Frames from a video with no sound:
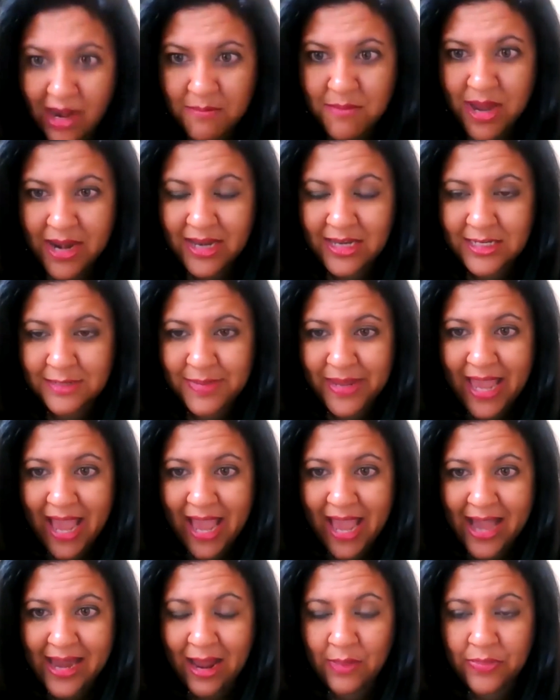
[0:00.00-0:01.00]
of money to be
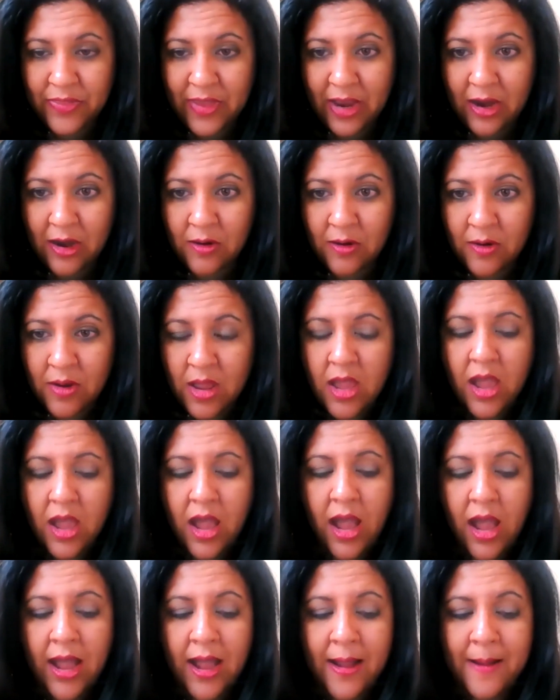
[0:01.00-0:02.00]
had out there
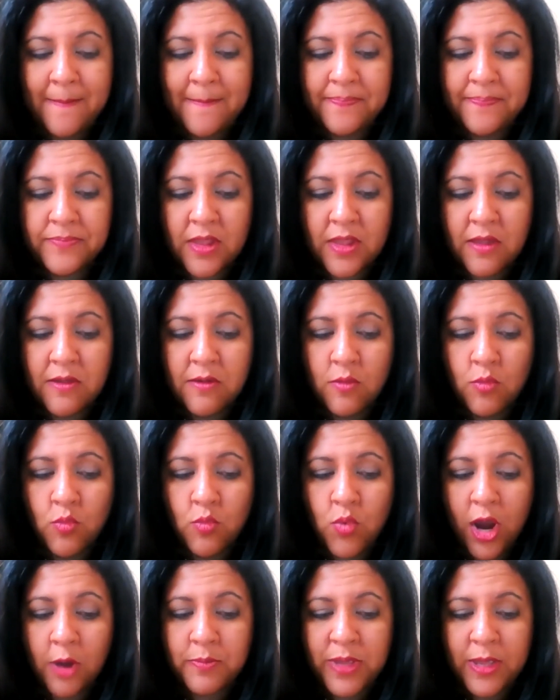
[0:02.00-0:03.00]
um,
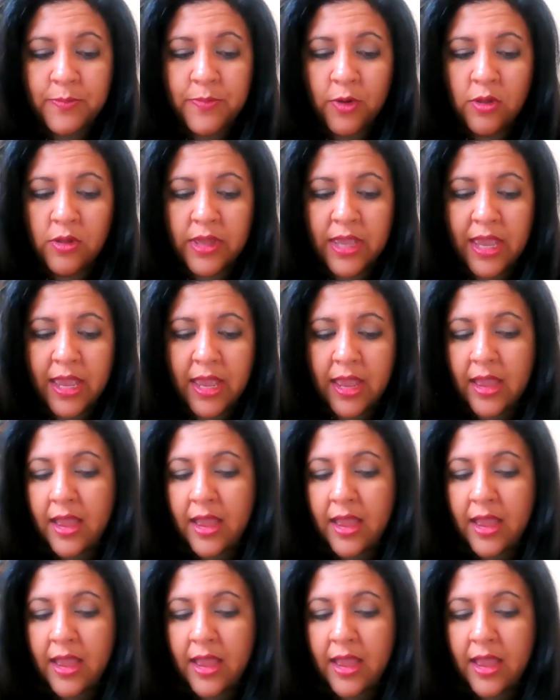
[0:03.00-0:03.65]
where people